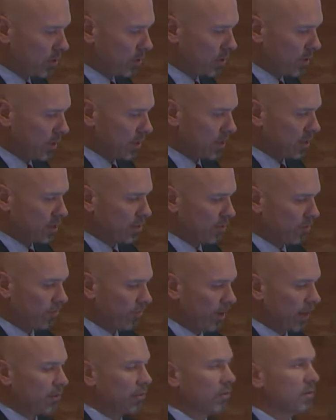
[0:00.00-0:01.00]
this
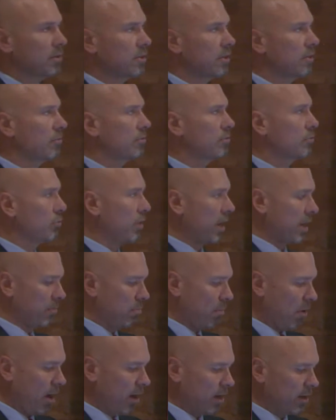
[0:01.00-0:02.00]
figurative
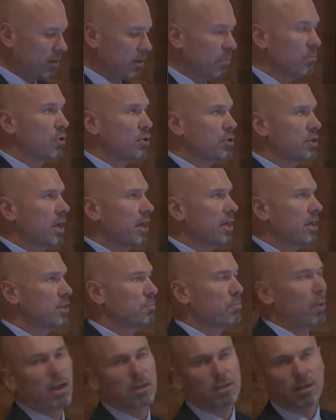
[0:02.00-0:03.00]
trademark, the
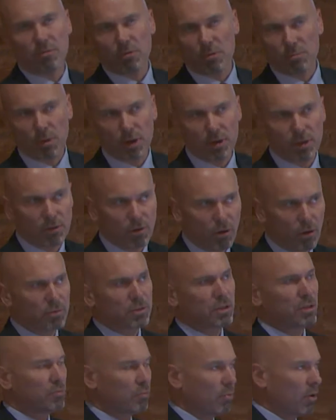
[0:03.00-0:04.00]
Mercedes-Benz. Everybody
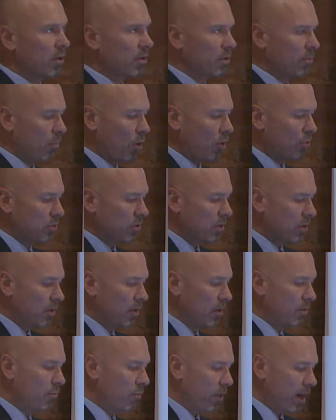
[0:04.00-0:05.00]
knows it's one of the most
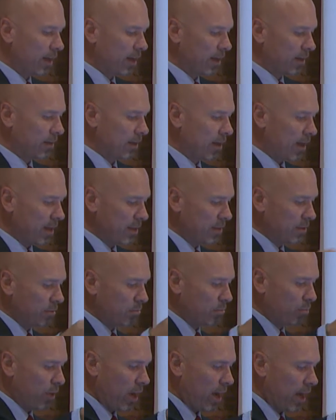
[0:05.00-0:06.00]

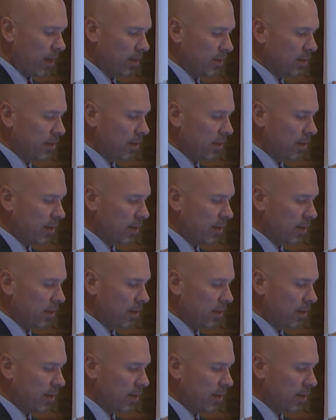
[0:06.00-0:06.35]
recognized brands